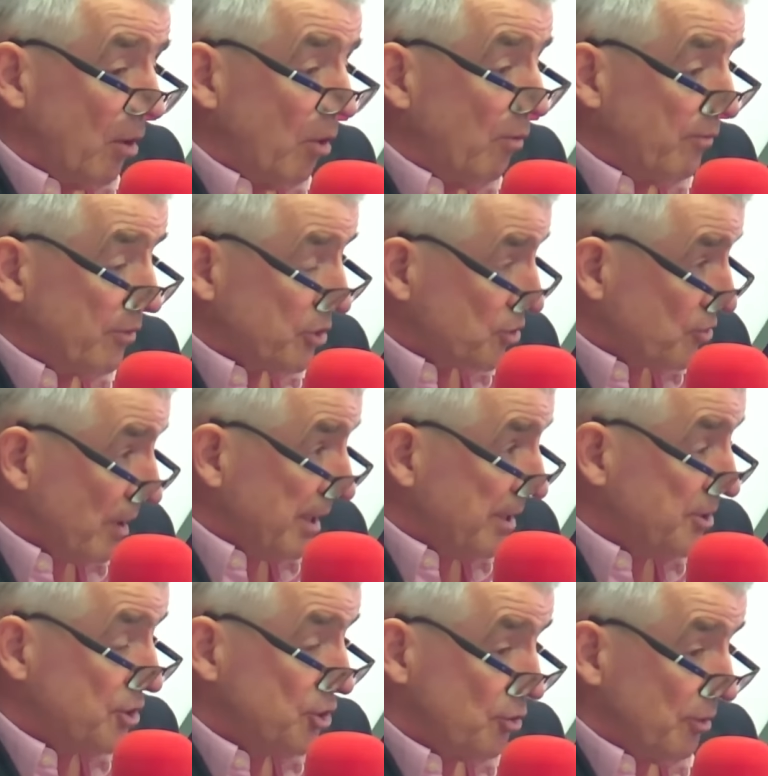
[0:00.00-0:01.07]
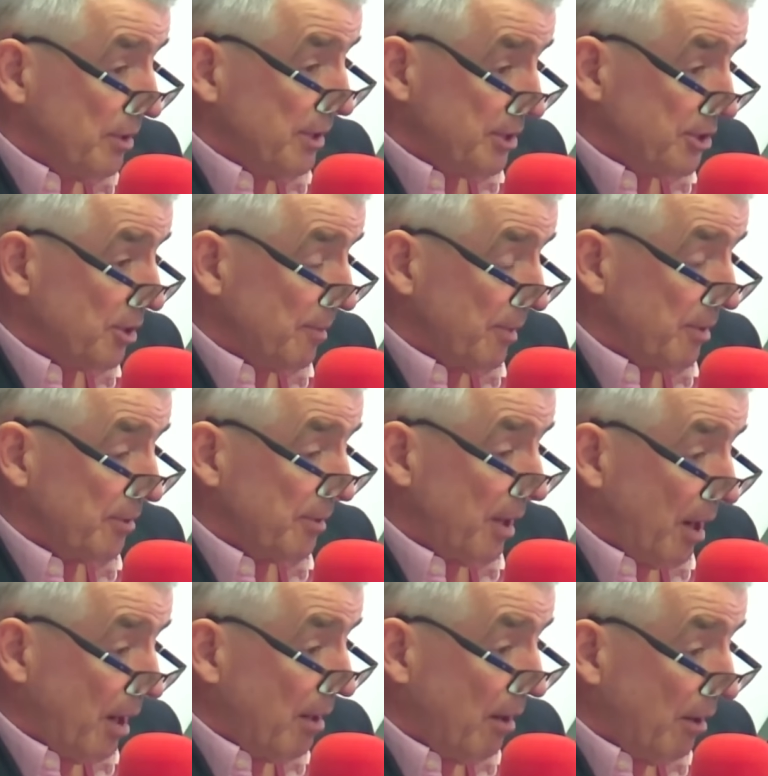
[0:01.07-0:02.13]
over strikes during the summer
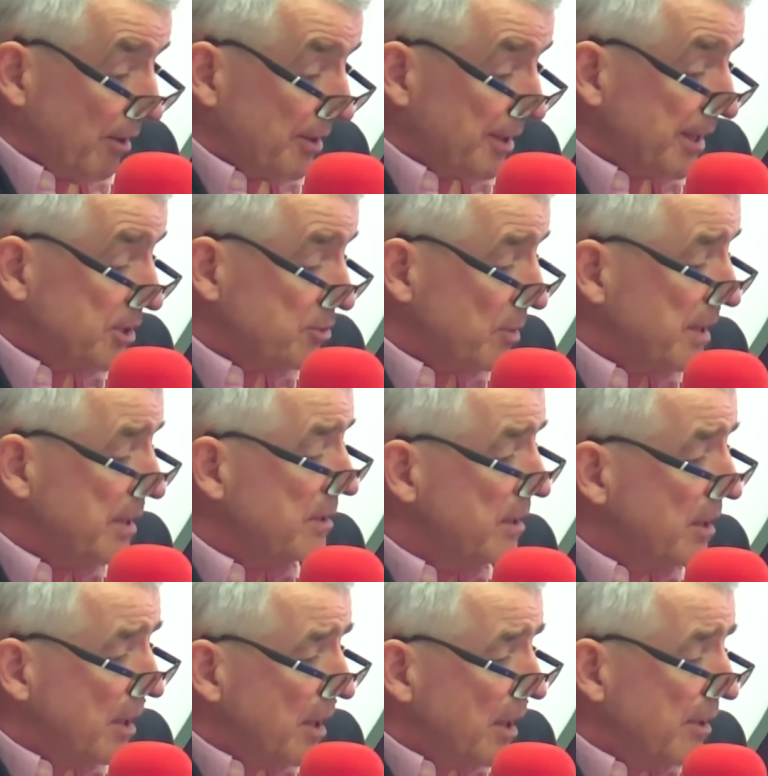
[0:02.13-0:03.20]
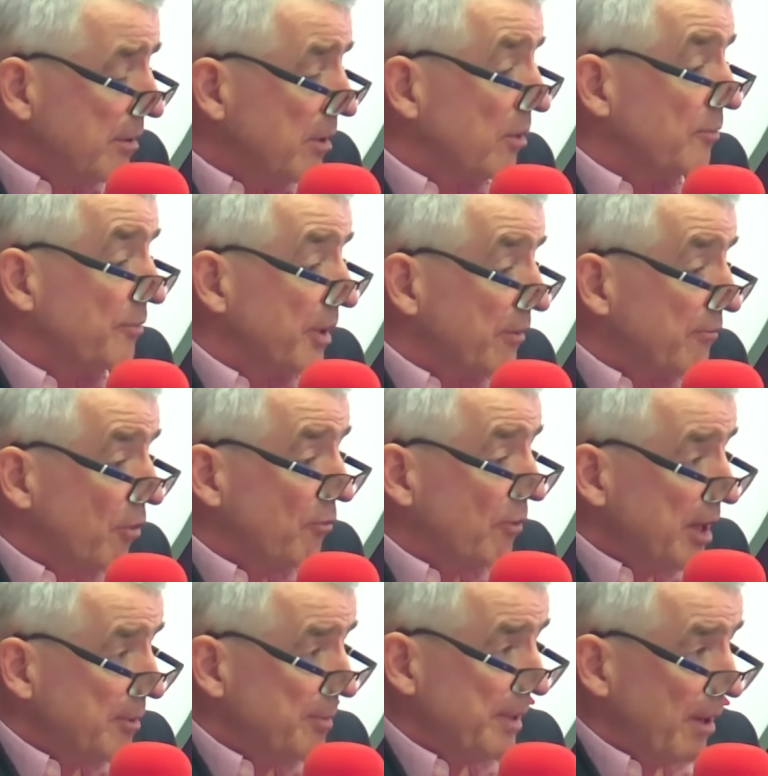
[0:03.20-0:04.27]
uh, holidays when, you know, they've
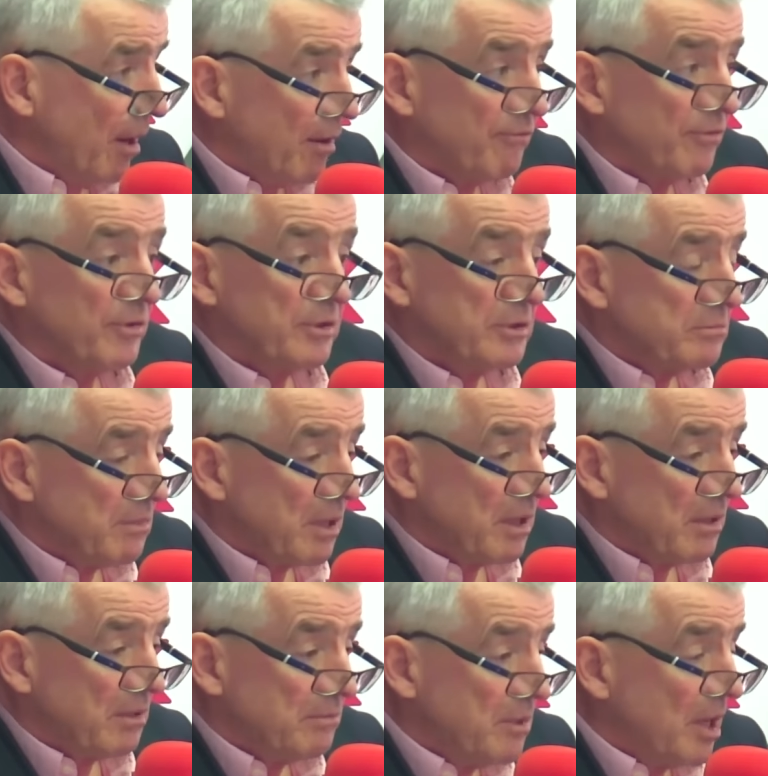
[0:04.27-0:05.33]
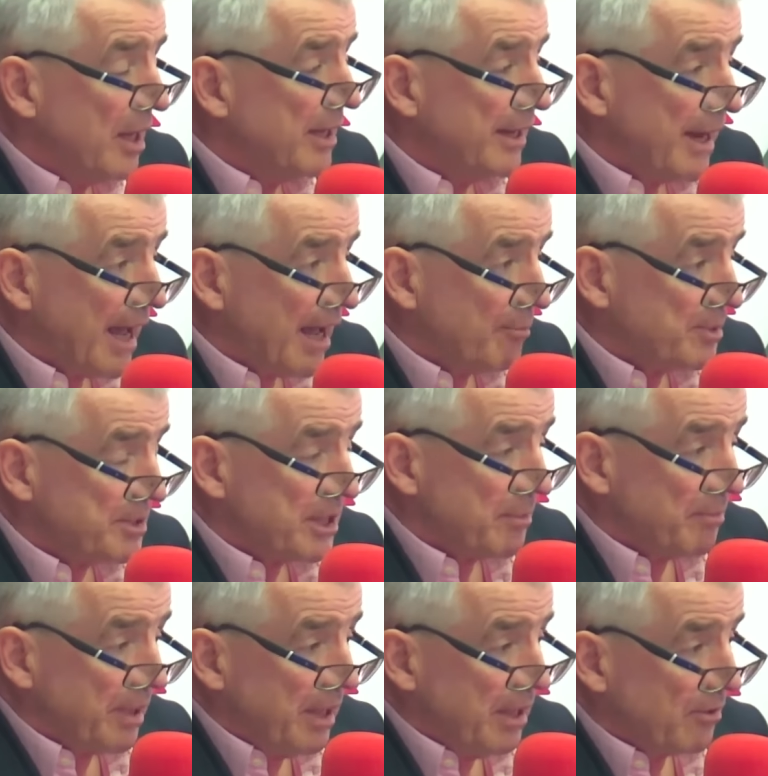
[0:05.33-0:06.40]
already been offered uh, nine point five
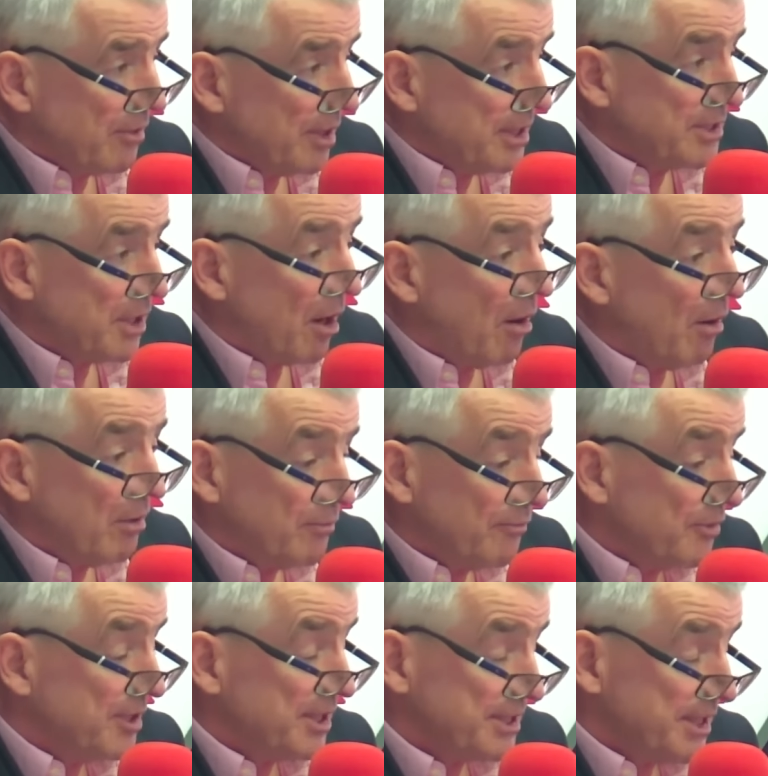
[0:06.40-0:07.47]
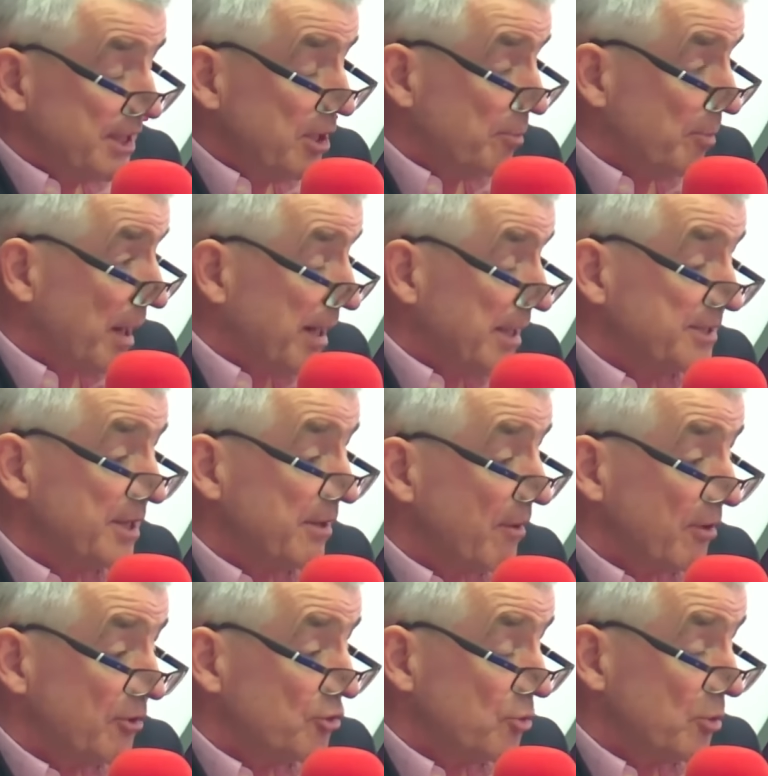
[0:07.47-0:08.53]
percent pay increase on for the senior pilots. They're
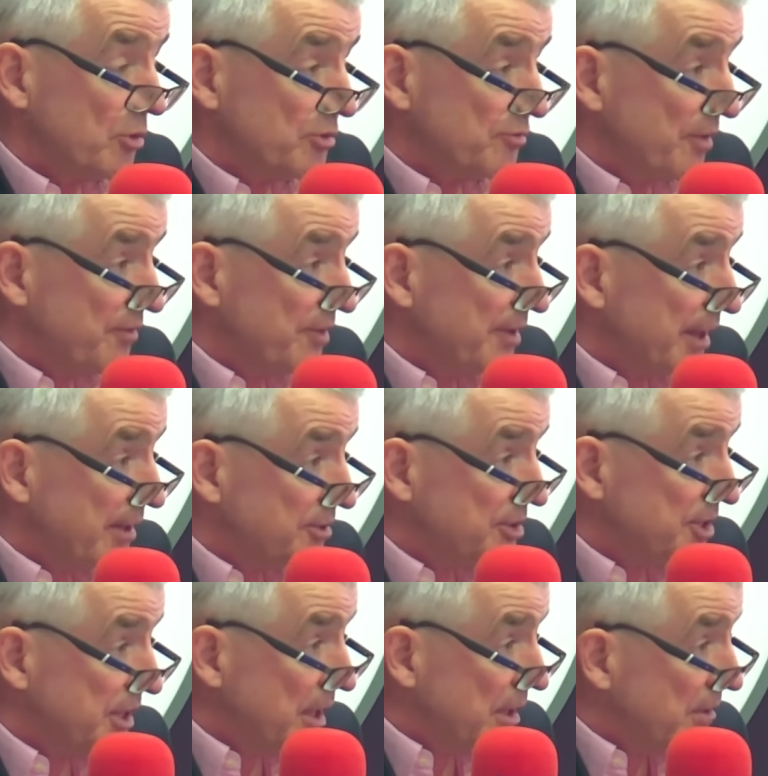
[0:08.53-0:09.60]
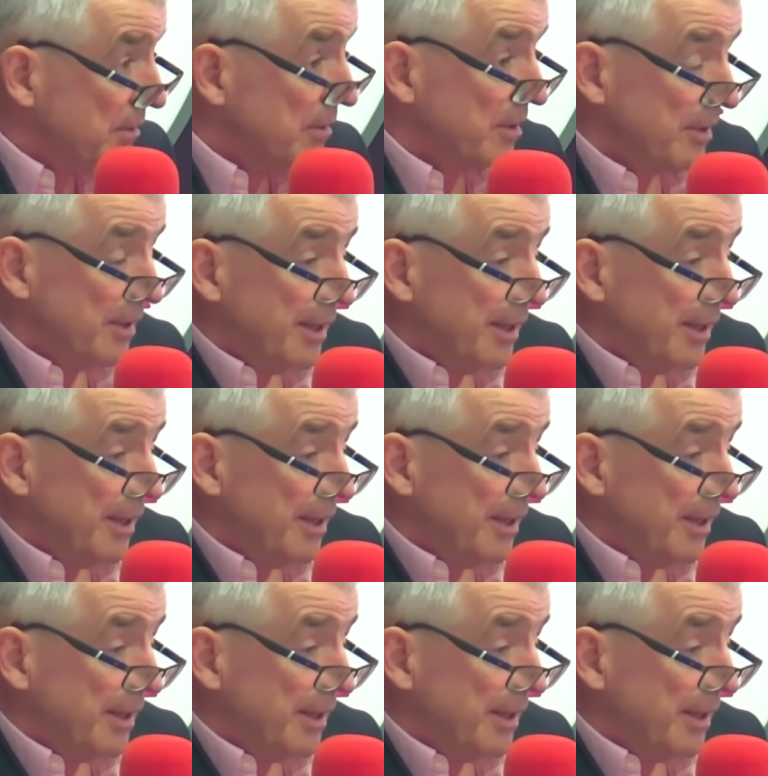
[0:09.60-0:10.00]
on two hundred fifty thousand a year.